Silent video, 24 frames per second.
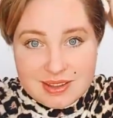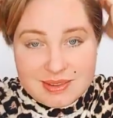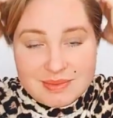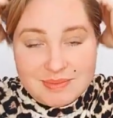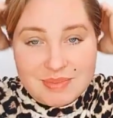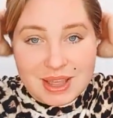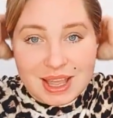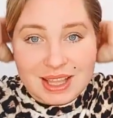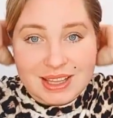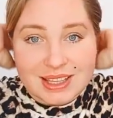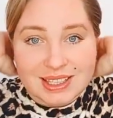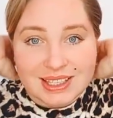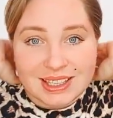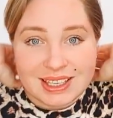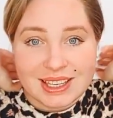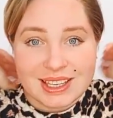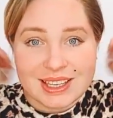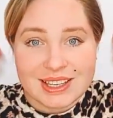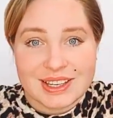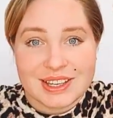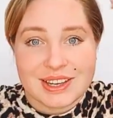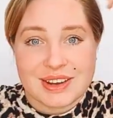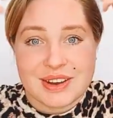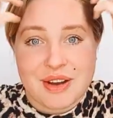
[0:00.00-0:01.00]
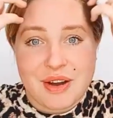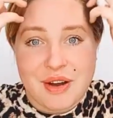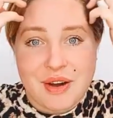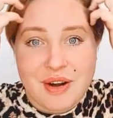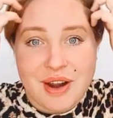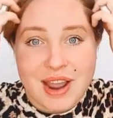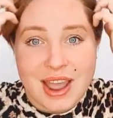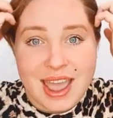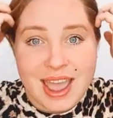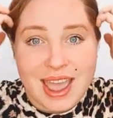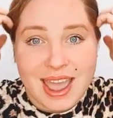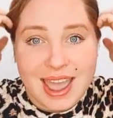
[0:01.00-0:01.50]
but in
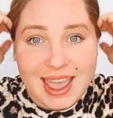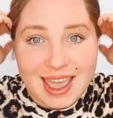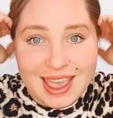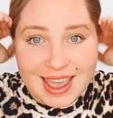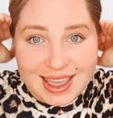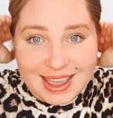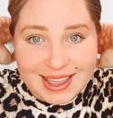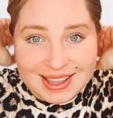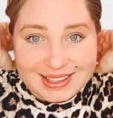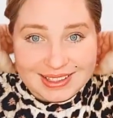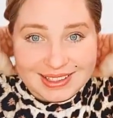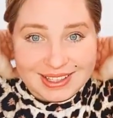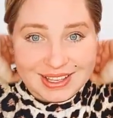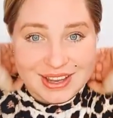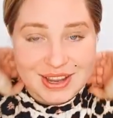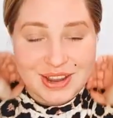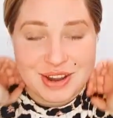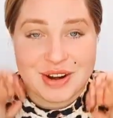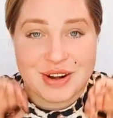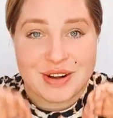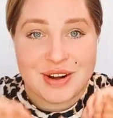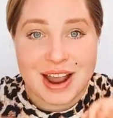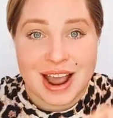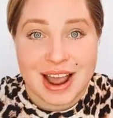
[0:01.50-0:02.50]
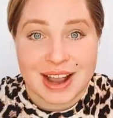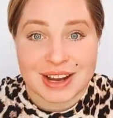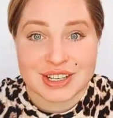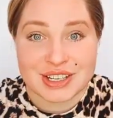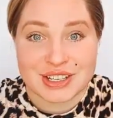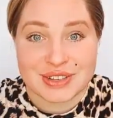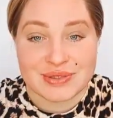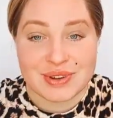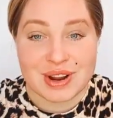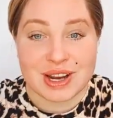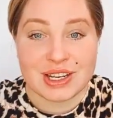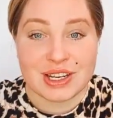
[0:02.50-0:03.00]
your head you're
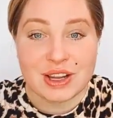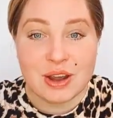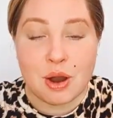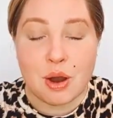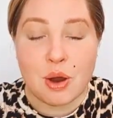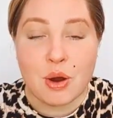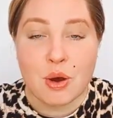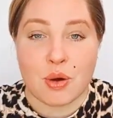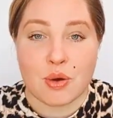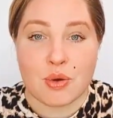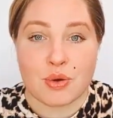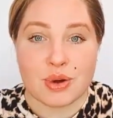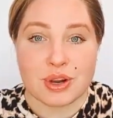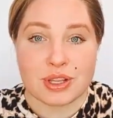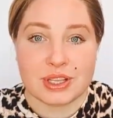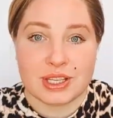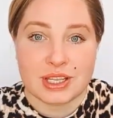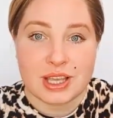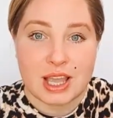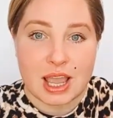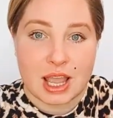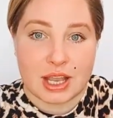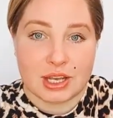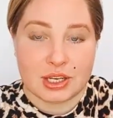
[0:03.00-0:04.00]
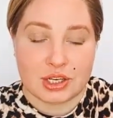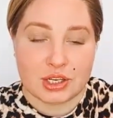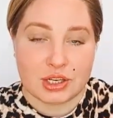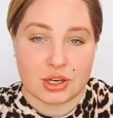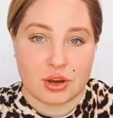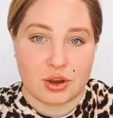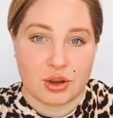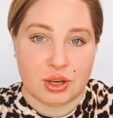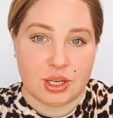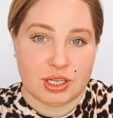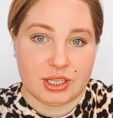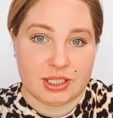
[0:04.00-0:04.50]
actually already
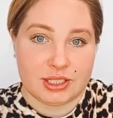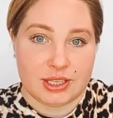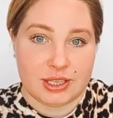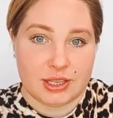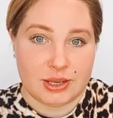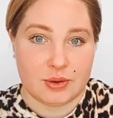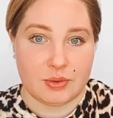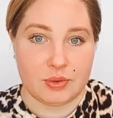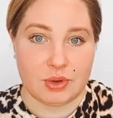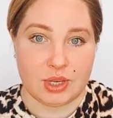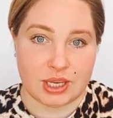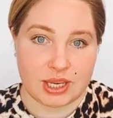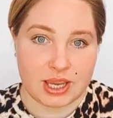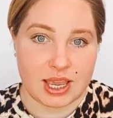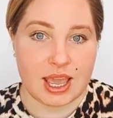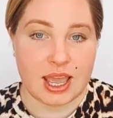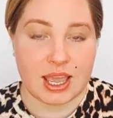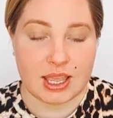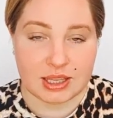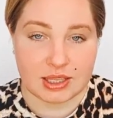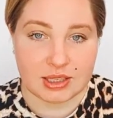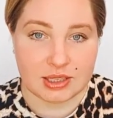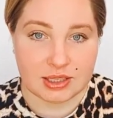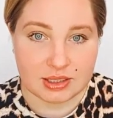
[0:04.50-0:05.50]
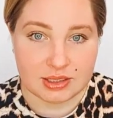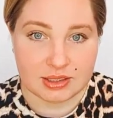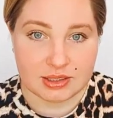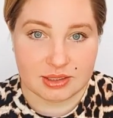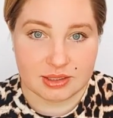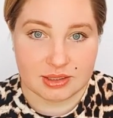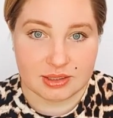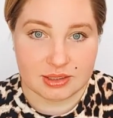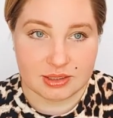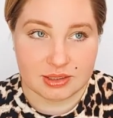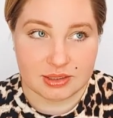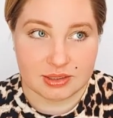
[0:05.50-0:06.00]
enjoying the weekend.
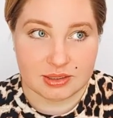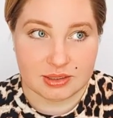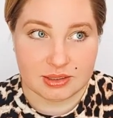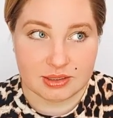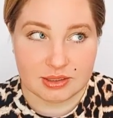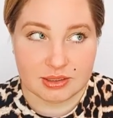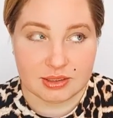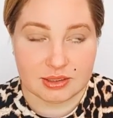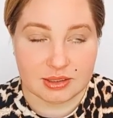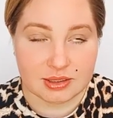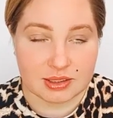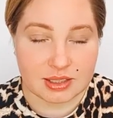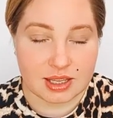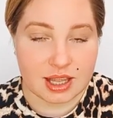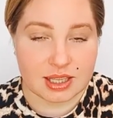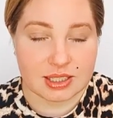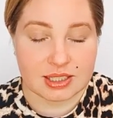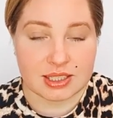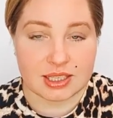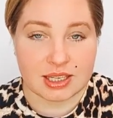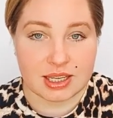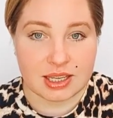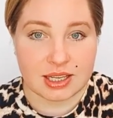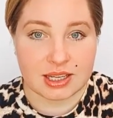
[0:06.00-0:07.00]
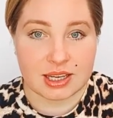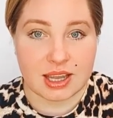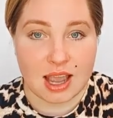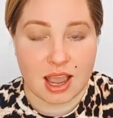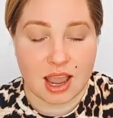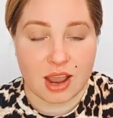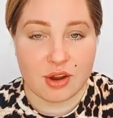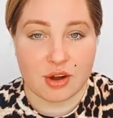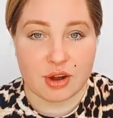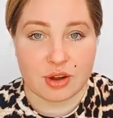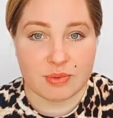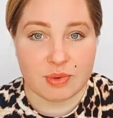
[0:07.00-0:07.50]
That's like
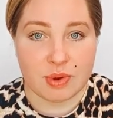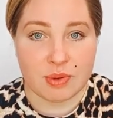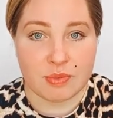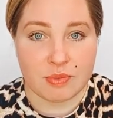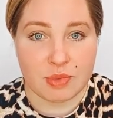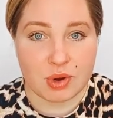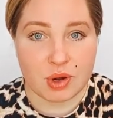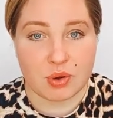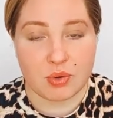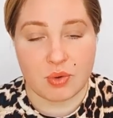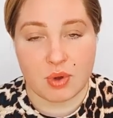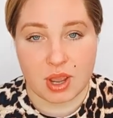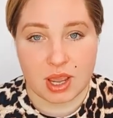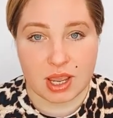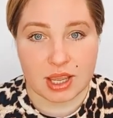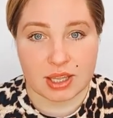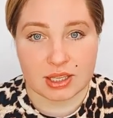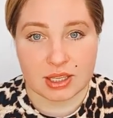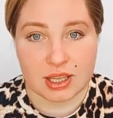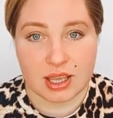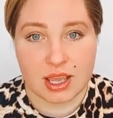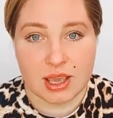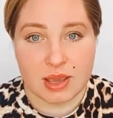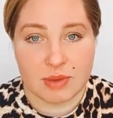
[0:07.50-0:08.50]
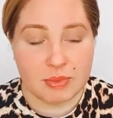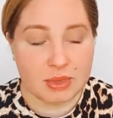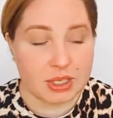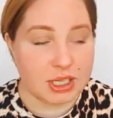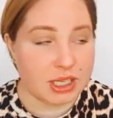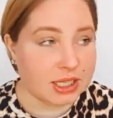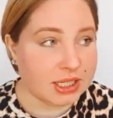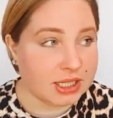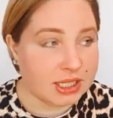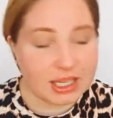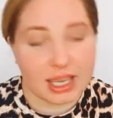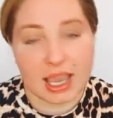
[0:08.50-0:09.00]
I remember when,
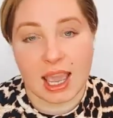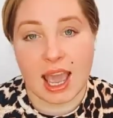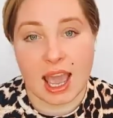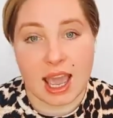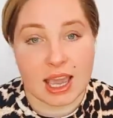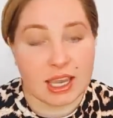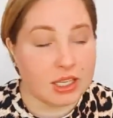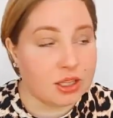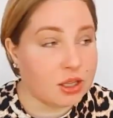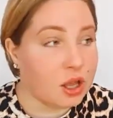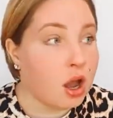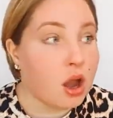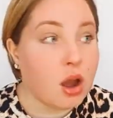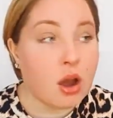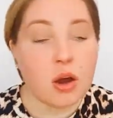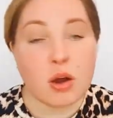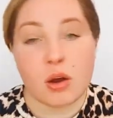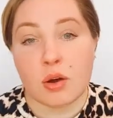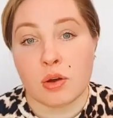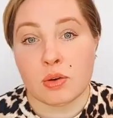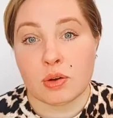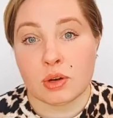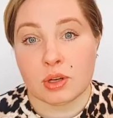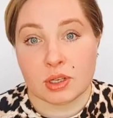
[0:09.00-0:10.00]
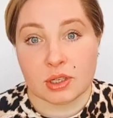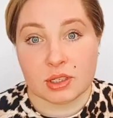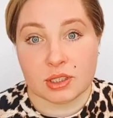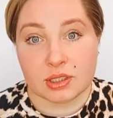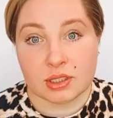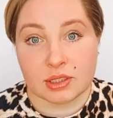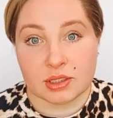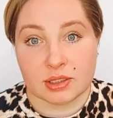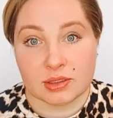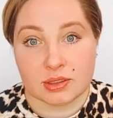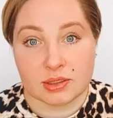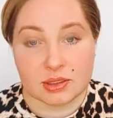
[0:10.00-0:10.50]
meaning, yeah, I know
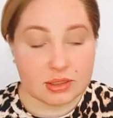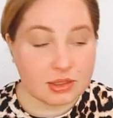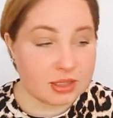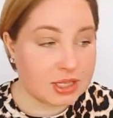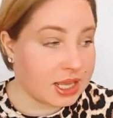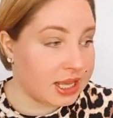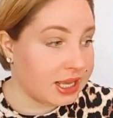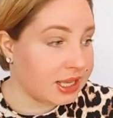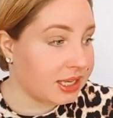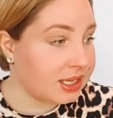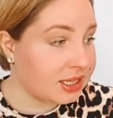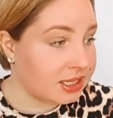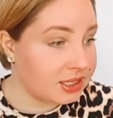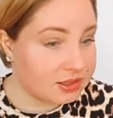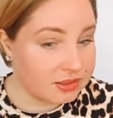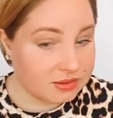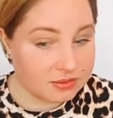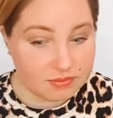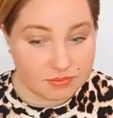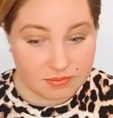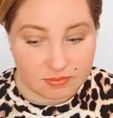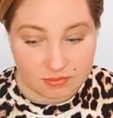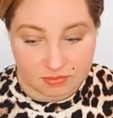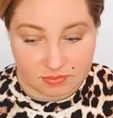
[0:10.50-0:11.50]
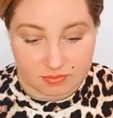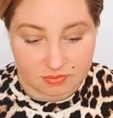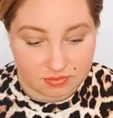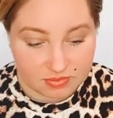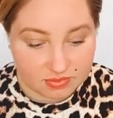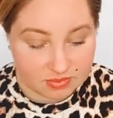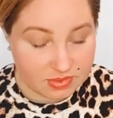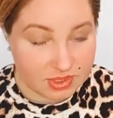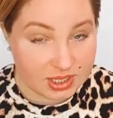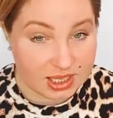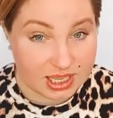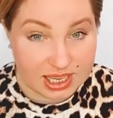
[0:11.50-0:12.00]
like
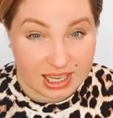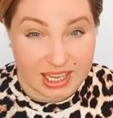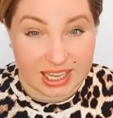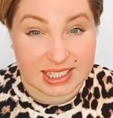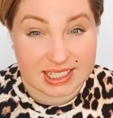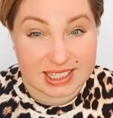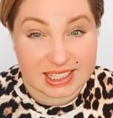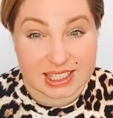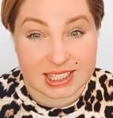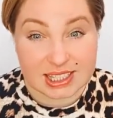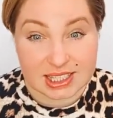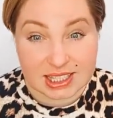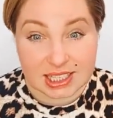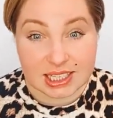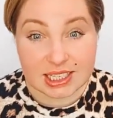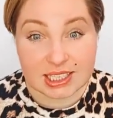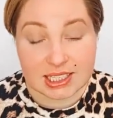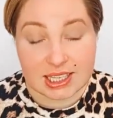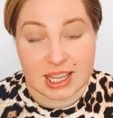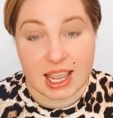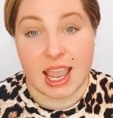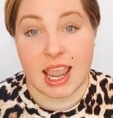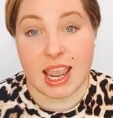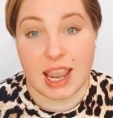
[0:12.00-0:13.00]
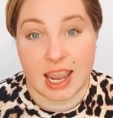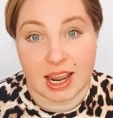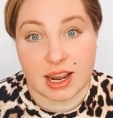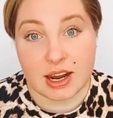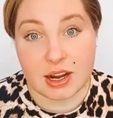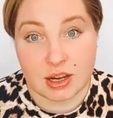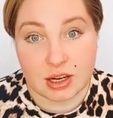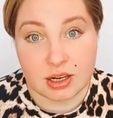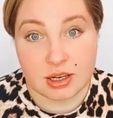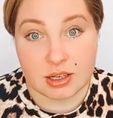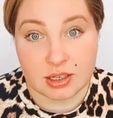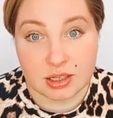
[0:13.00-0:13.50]
it's still
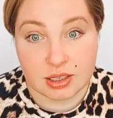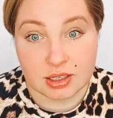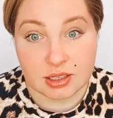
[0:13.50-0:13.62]
there,